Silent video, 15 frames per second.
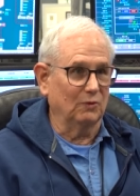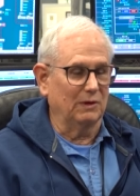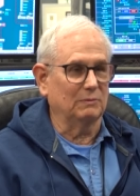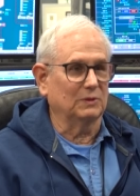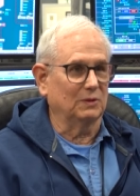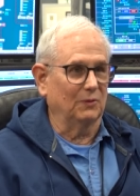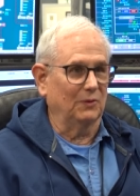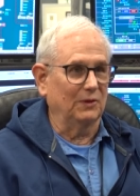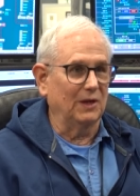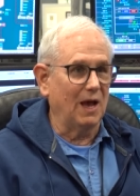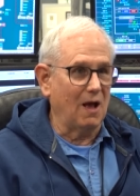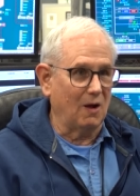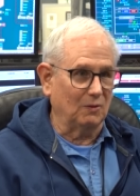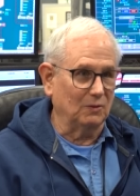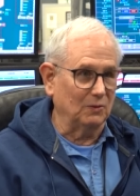trips to the
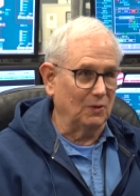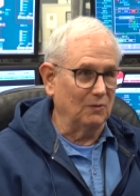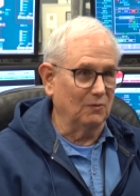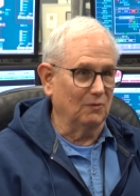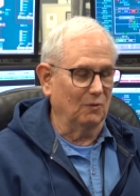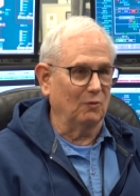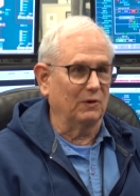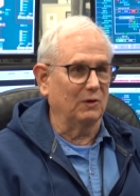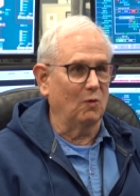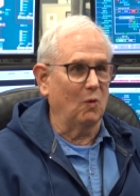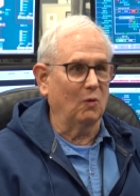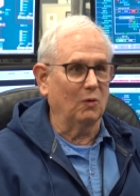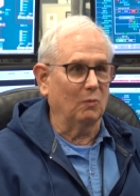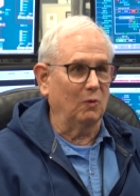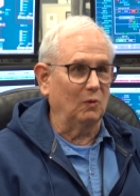doctor for
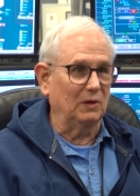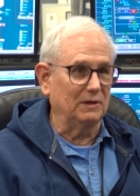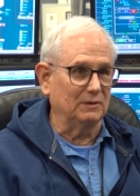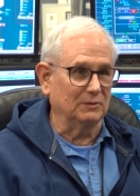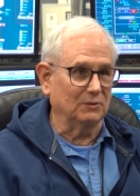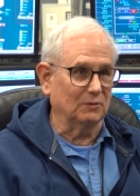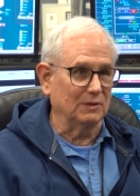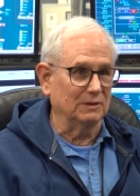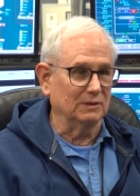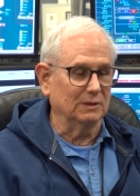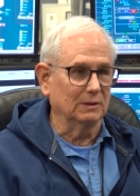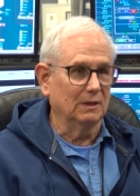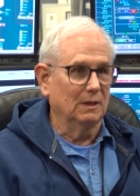recordable injuries.